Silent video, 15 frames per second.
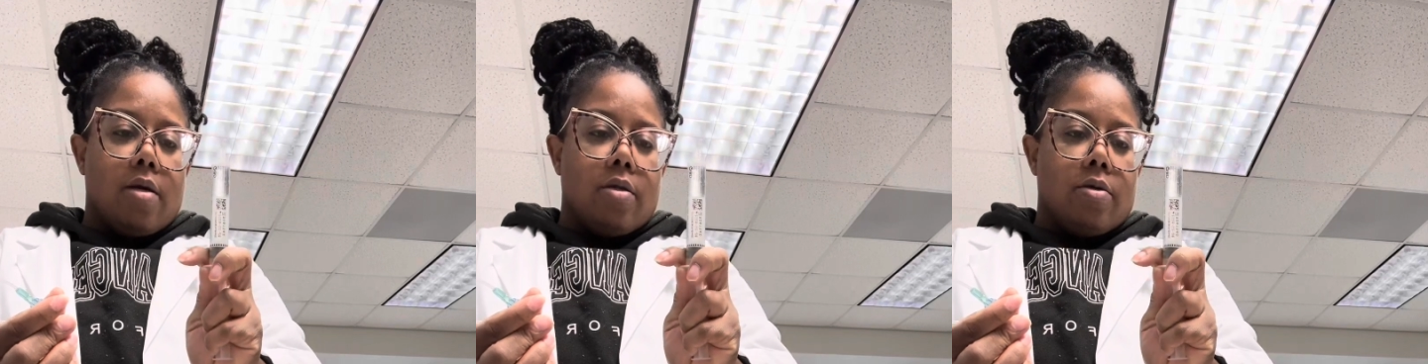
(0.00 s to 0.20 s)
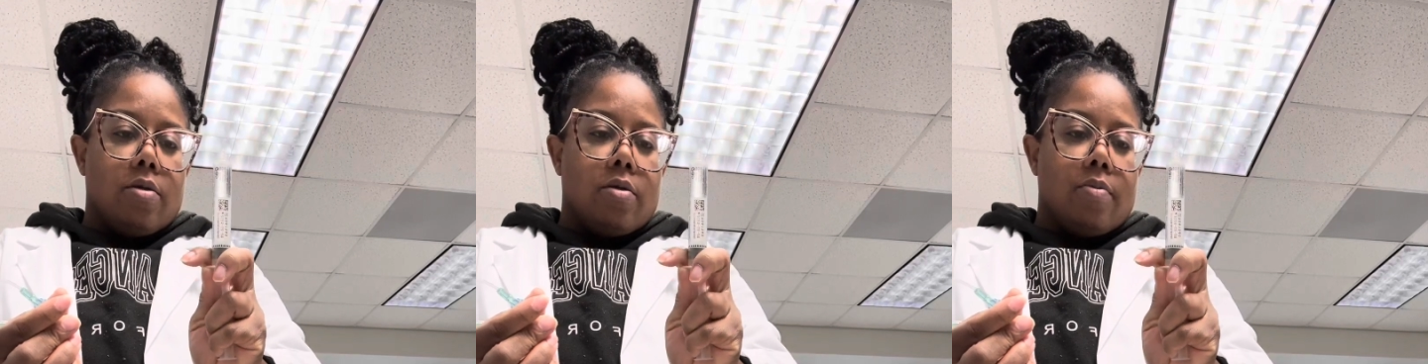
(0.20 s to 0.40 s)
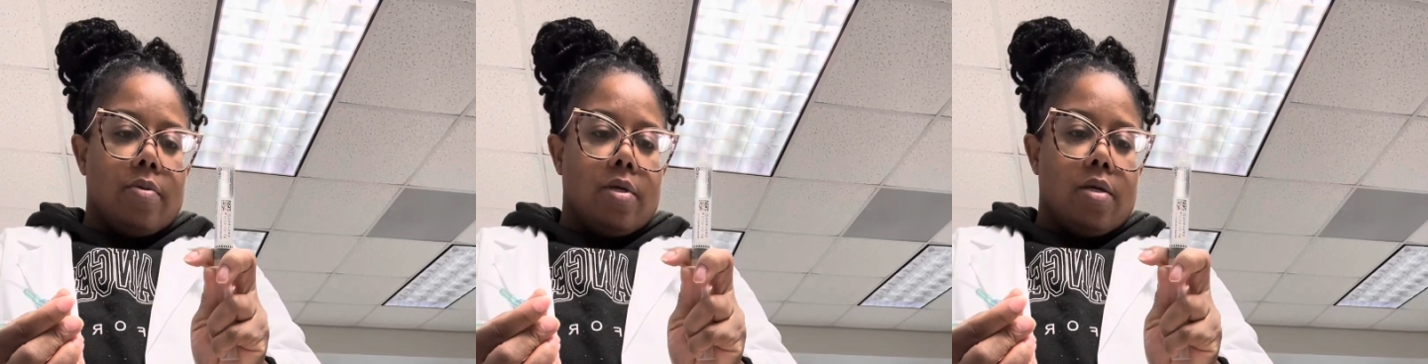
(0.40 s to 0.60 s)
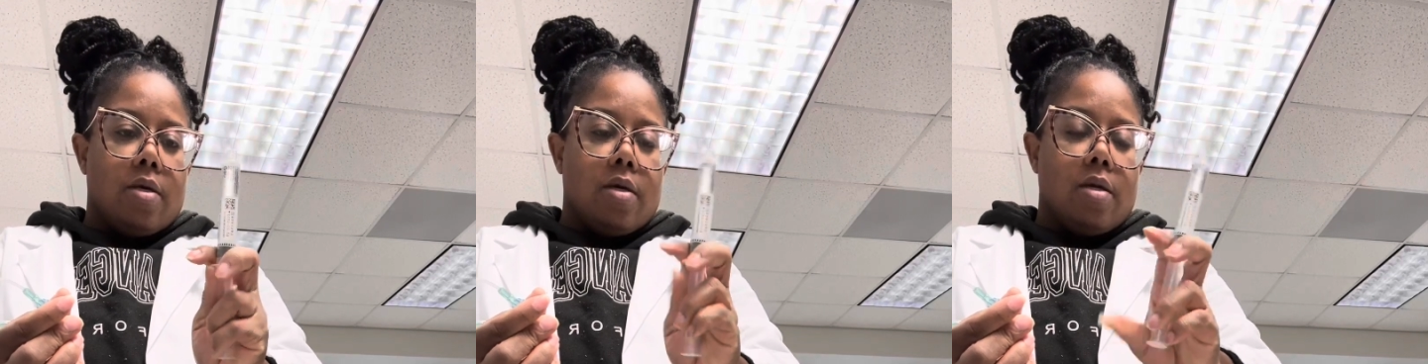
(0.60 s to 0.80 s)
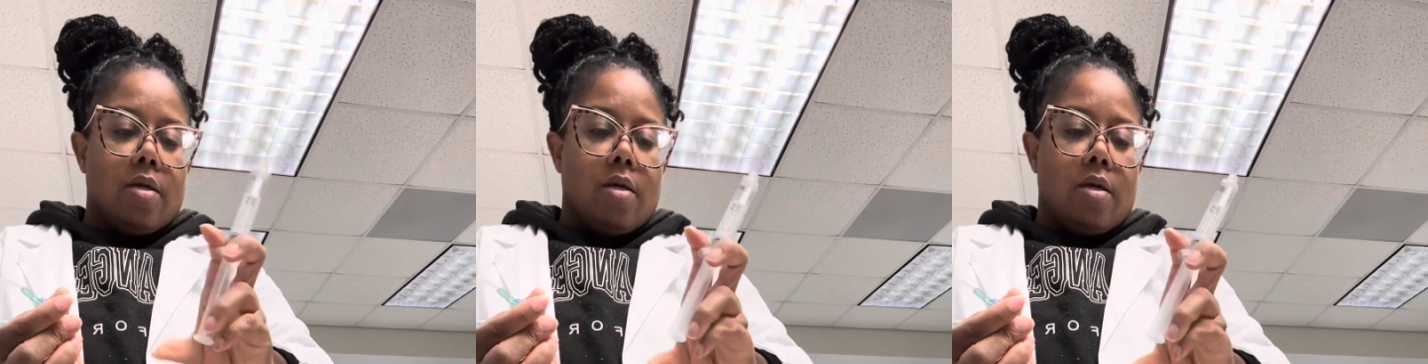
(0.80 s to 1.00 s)
a little
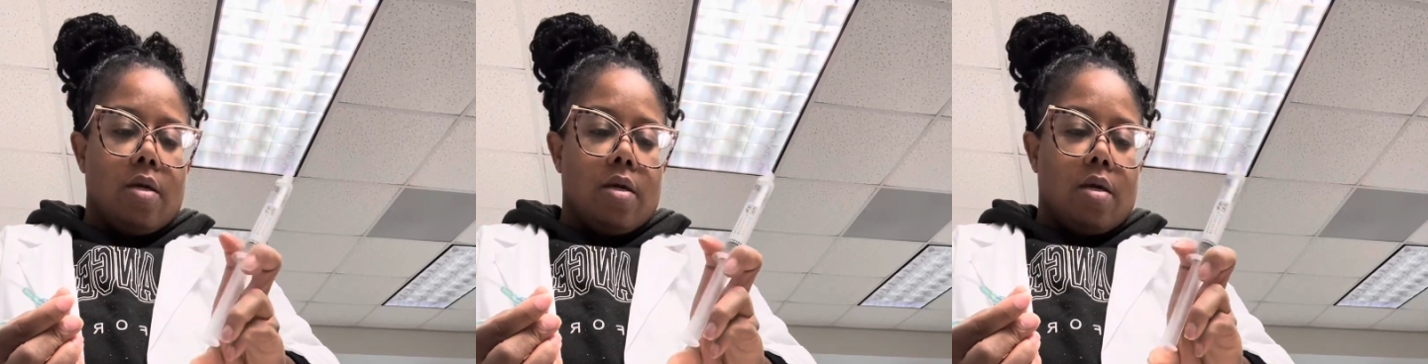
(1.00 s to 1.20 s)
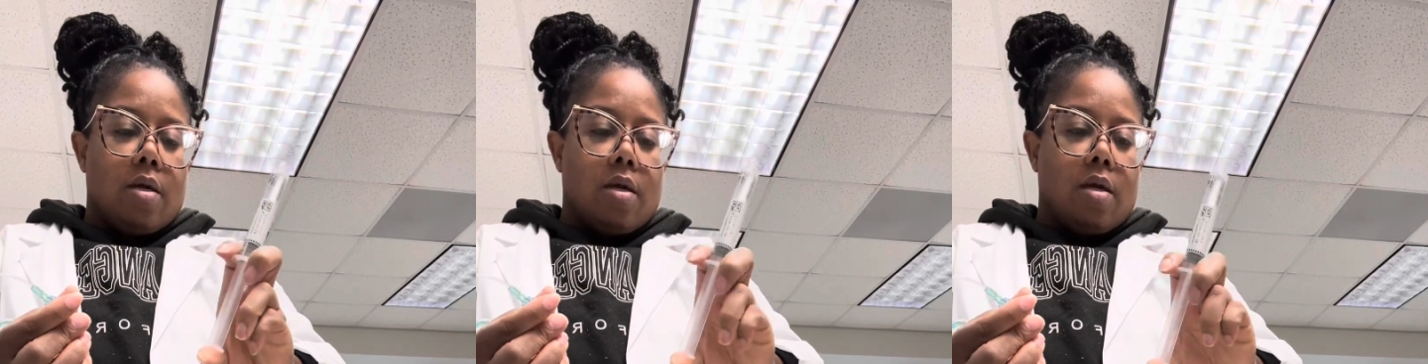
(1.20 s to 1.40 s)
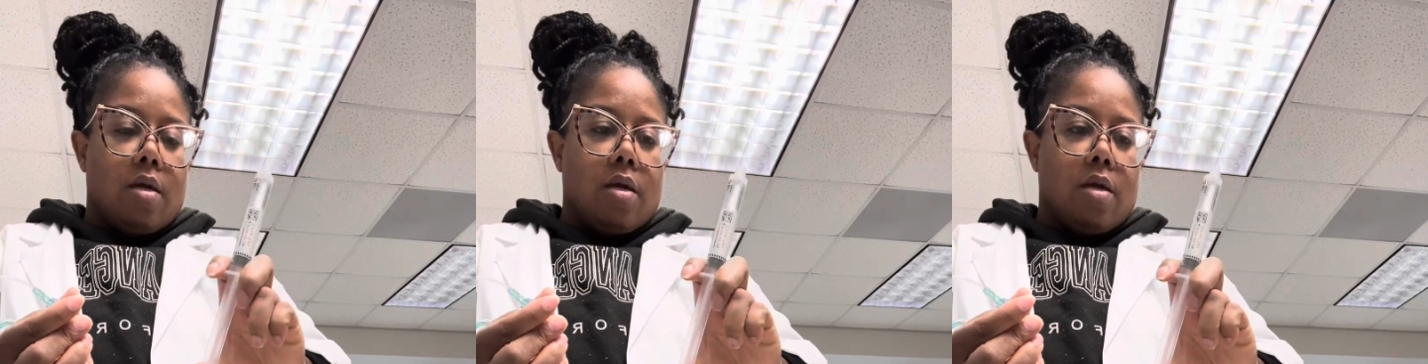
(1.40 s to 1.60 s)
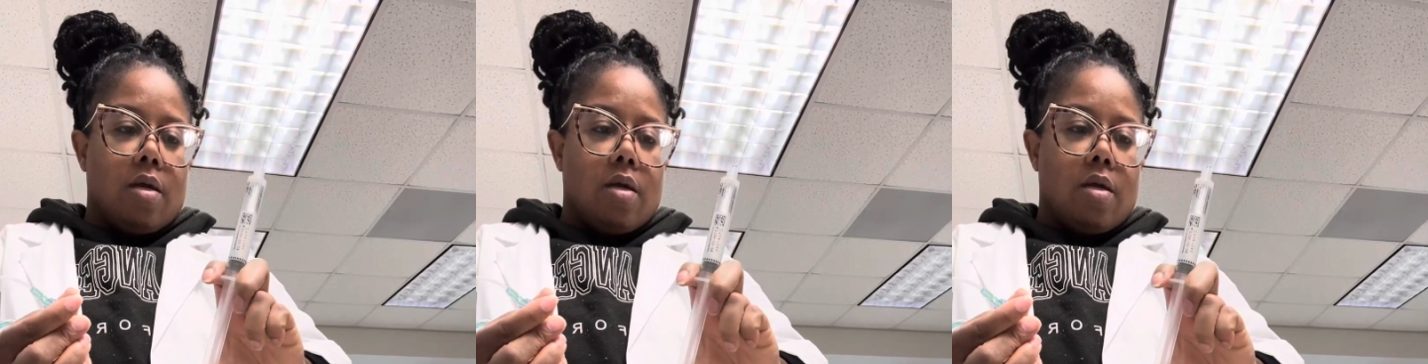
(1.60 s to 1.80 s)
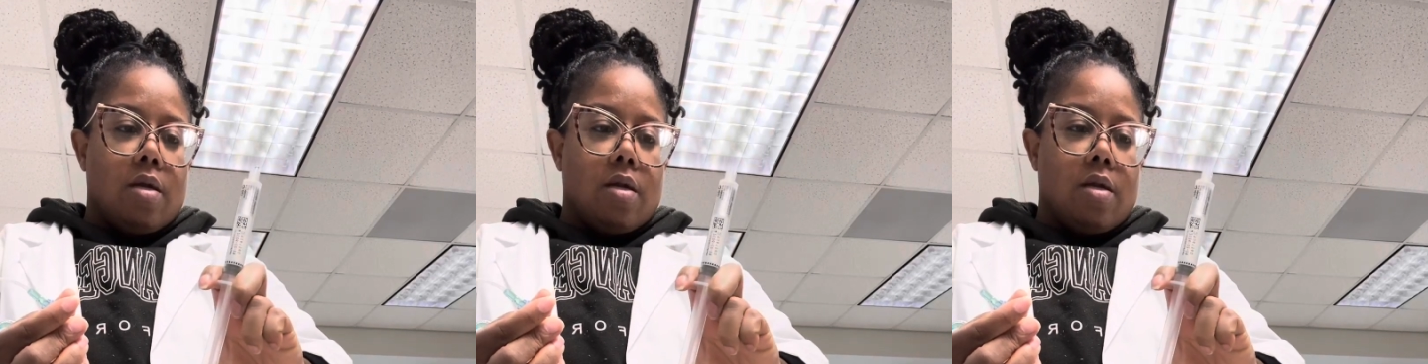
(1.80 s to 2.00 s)
bit
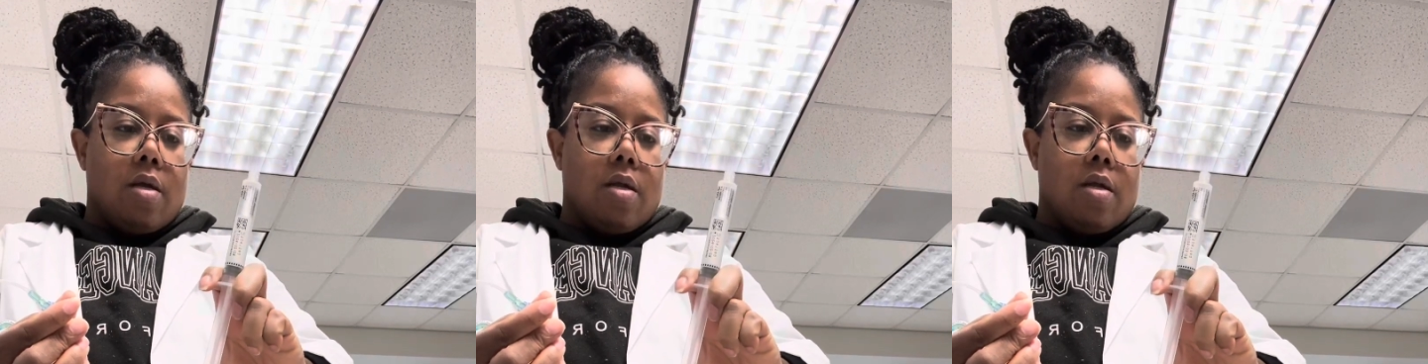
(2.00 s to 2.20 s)
and